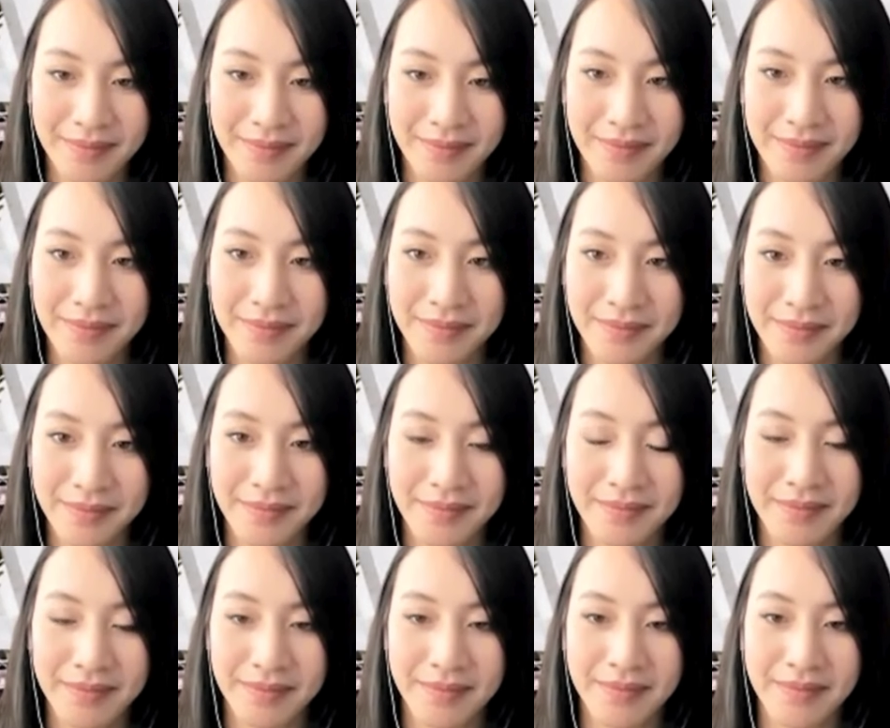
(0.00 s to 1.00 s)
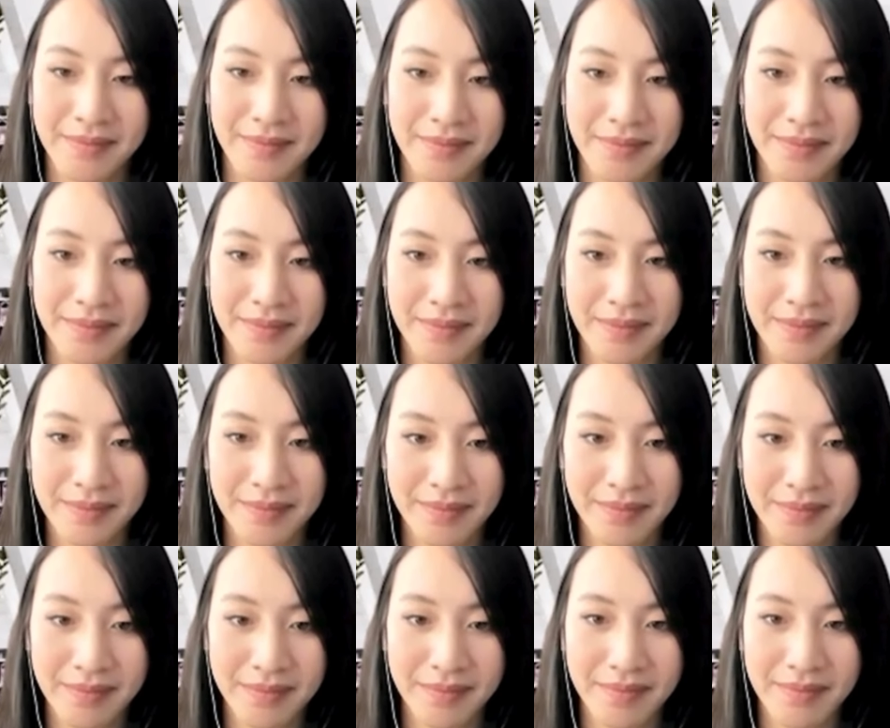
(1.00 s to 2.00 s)

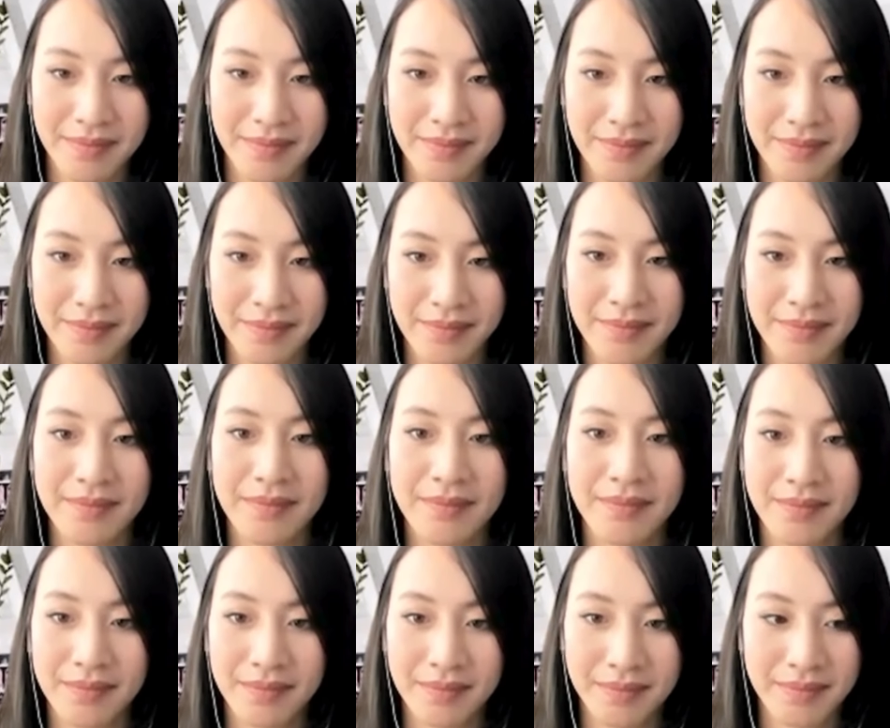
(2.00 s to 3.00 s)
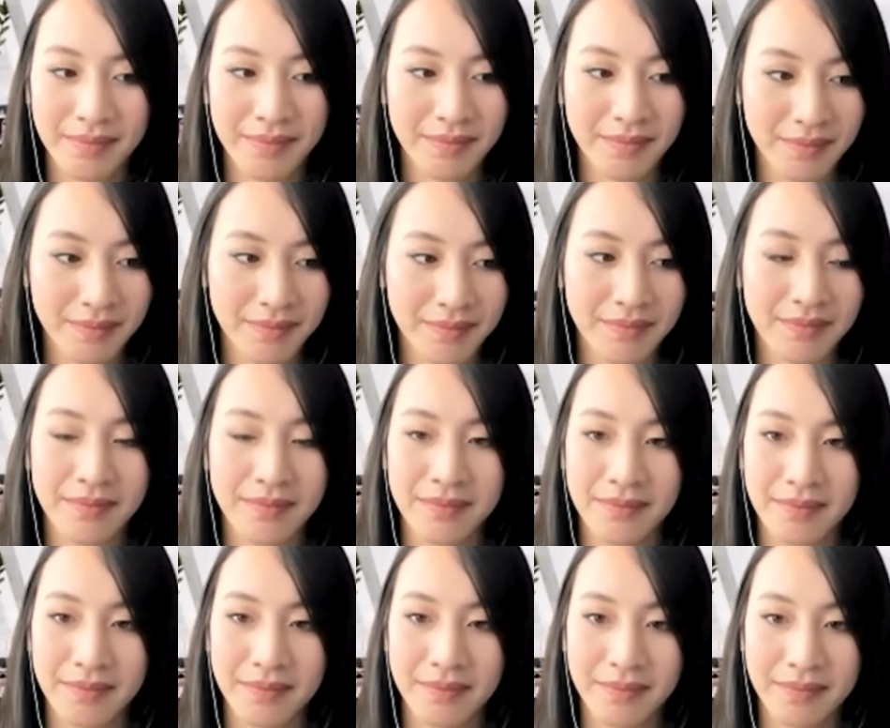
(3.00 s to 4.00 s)

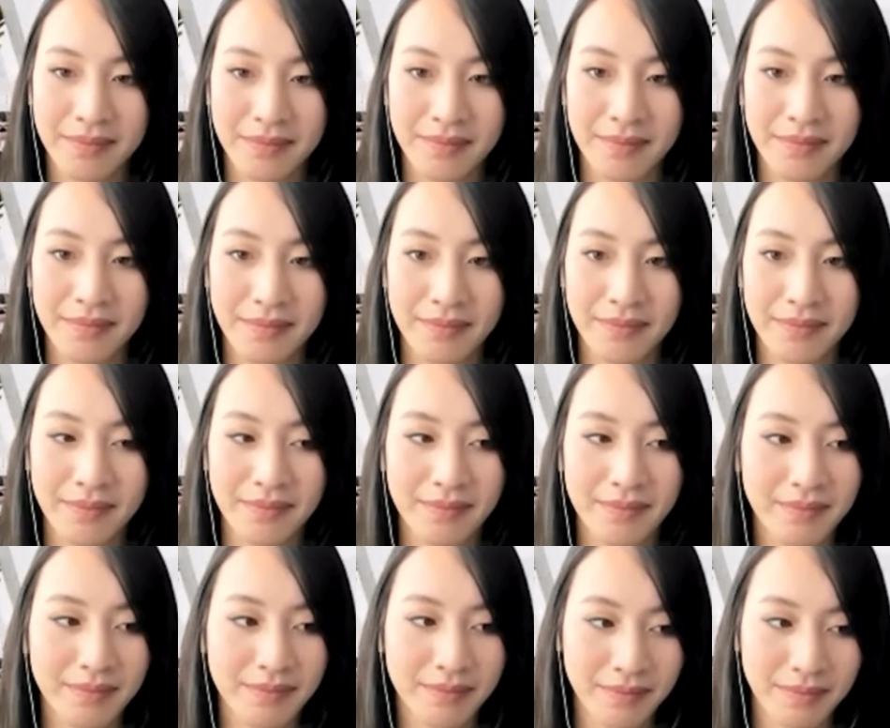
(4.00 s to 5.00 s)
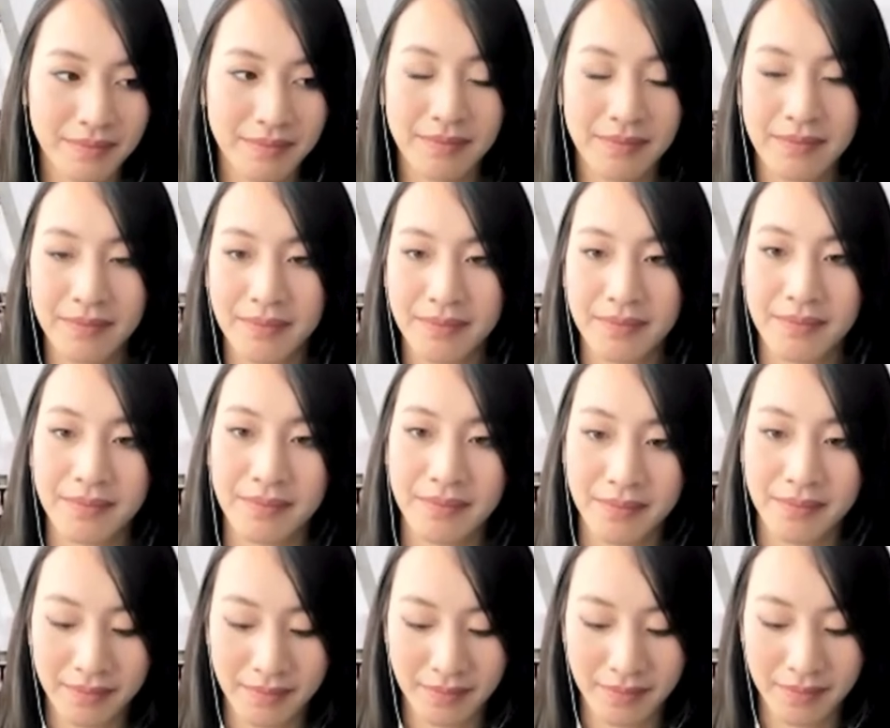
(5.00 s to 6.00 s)

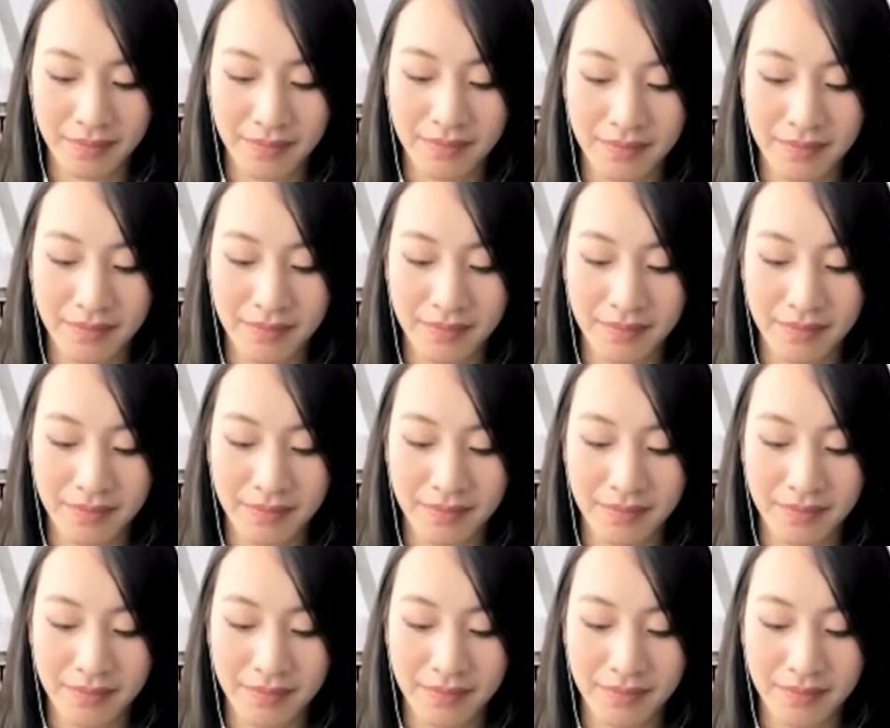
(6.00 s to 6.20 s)
[no speech]